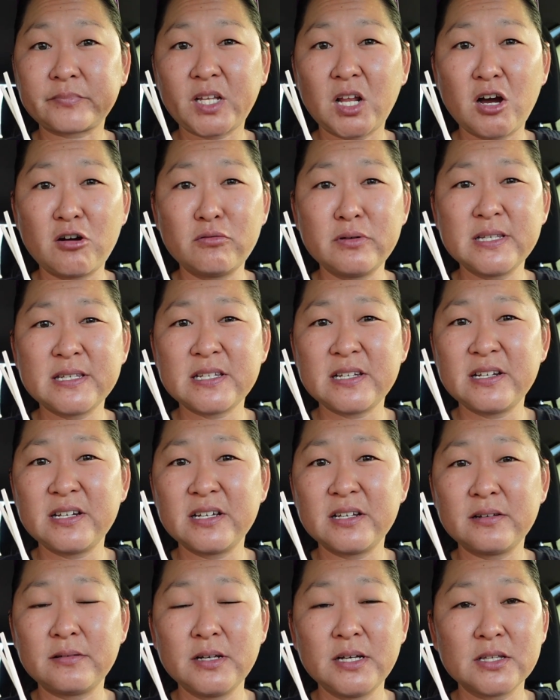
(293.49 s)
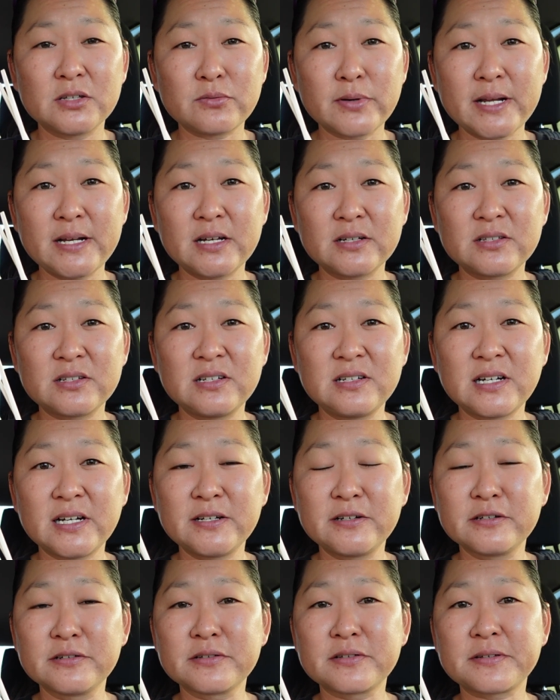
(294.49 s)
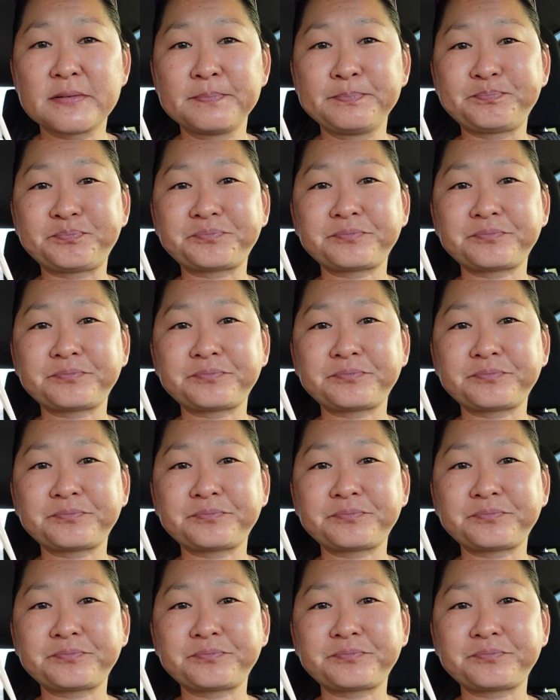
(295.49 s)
I always seen it. It's right next to diners